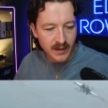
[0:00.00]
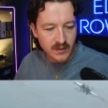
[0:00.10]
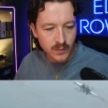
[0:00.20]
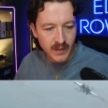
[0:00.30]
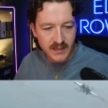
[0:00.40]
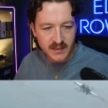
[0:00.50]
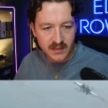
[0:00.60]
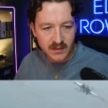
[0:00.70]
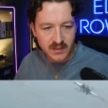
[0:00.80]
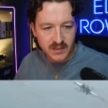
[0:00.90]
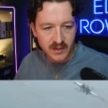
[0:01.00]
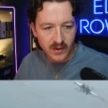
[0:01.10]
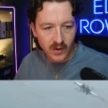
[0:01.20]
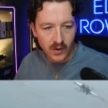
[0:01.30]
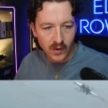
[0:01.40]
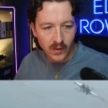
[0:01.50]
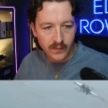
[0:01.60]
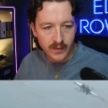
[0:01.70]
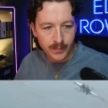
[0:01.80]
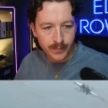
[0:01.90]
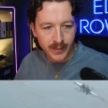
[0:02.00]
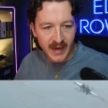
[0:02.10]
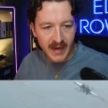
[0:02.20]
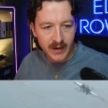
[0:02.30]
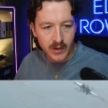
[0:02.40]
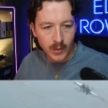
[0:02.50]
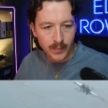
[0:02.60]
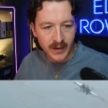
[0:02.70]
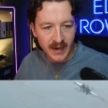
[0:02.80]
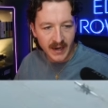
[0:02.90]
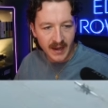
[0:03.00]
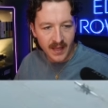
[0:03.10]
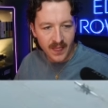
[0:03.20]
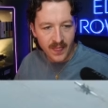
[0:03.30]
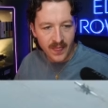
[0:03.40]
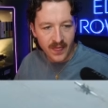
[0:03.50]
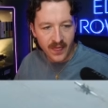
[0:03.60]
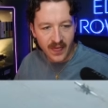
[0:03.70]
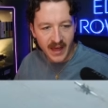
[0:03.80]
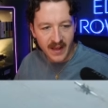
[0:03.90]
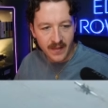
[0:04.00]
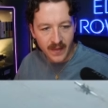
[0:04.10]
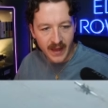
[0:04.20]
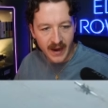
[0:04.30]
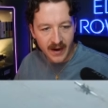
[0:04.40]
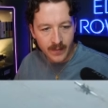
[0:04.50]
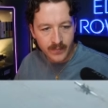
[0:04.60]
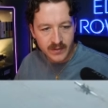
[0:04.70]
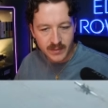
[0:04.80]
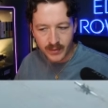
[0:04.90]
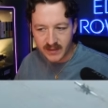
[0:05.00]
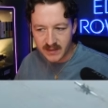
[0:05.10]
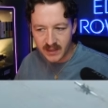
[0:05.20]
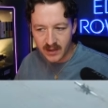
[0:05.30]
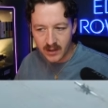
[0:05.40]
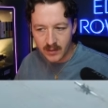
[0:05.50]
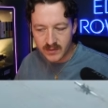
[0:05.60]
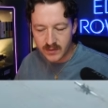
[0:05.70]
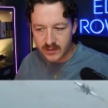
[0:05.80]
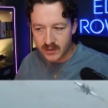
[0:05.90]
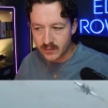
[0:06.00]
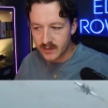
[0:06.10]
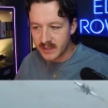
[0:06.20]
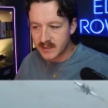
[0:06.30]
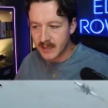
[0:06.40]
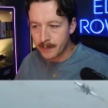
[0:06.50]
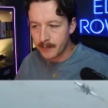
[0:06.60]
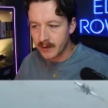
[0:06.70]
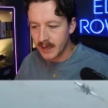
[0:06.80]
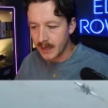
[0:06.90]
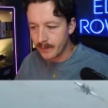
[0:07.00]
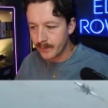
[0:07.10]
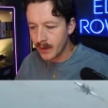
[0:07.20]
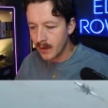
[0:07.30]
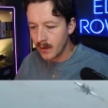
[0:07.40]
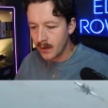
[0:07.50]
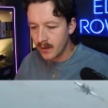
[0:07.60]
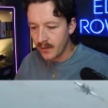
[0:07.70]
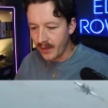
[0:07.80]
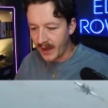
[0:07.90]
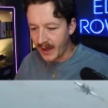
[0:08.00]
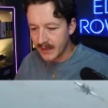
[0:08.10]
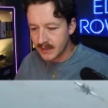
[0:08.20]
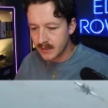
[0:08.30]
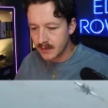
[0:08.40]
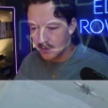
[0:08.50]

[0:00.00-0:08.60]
waits until she's done all of her back opening, and then there she brings in the arms. So she's really separating that.